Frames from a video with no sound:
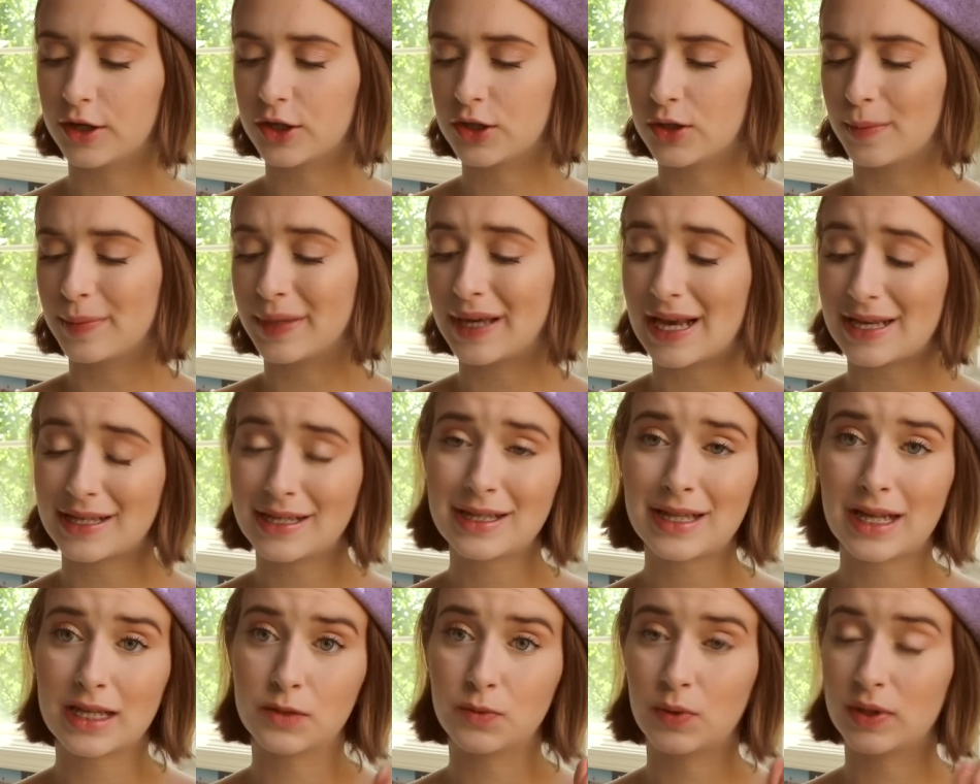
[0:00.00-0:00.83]
So I'm guessing
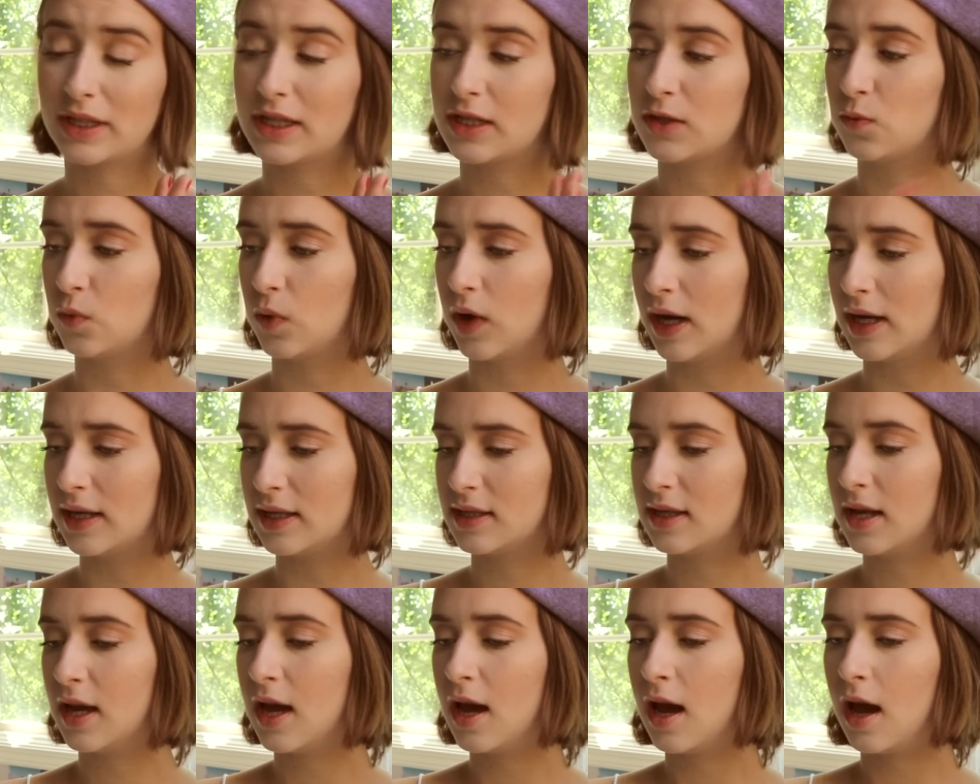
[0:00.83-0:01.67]
that's what this
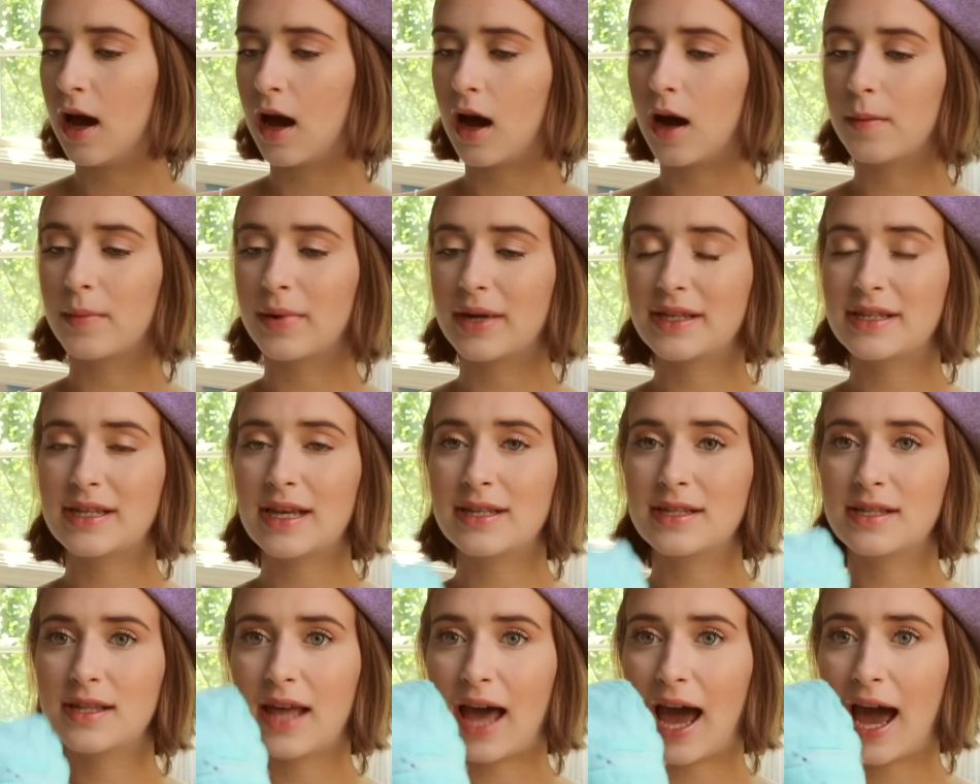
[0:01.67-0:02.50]
was, but it
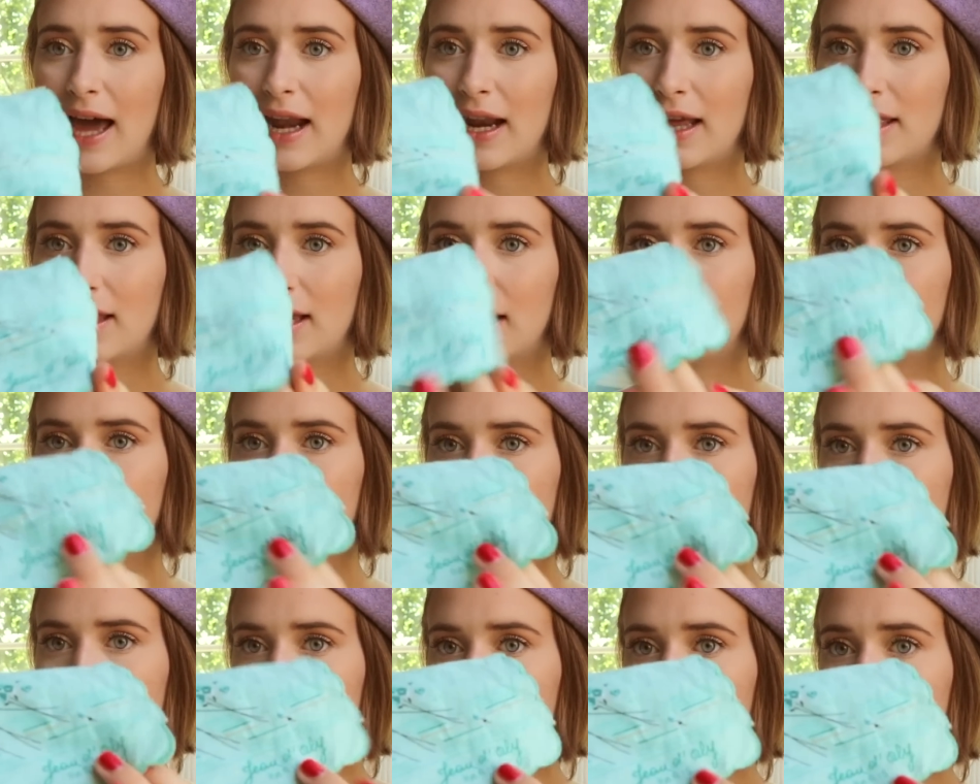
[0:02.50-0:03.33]
says that, and then it
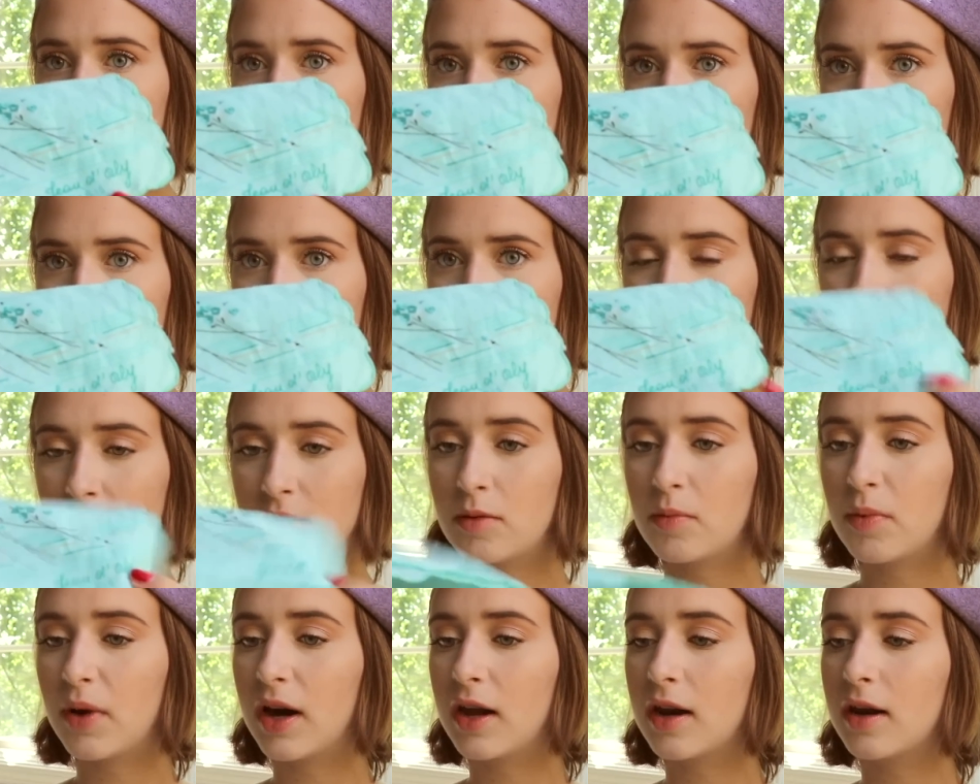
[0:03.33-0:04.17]
just says Paris on
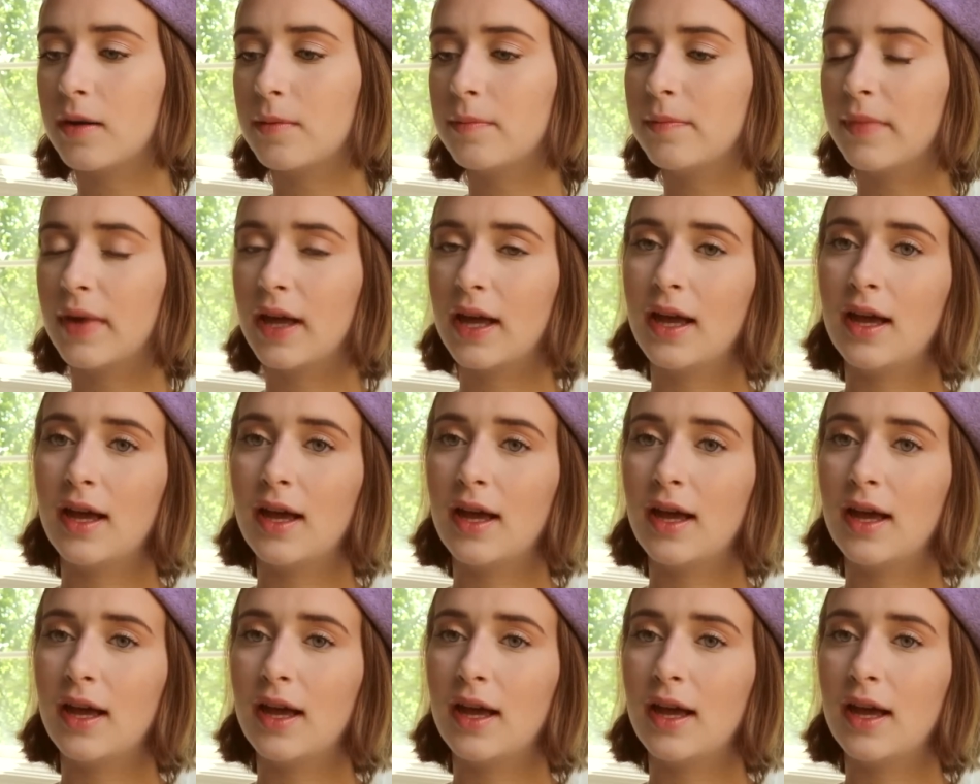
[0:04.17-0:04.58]
the bottom.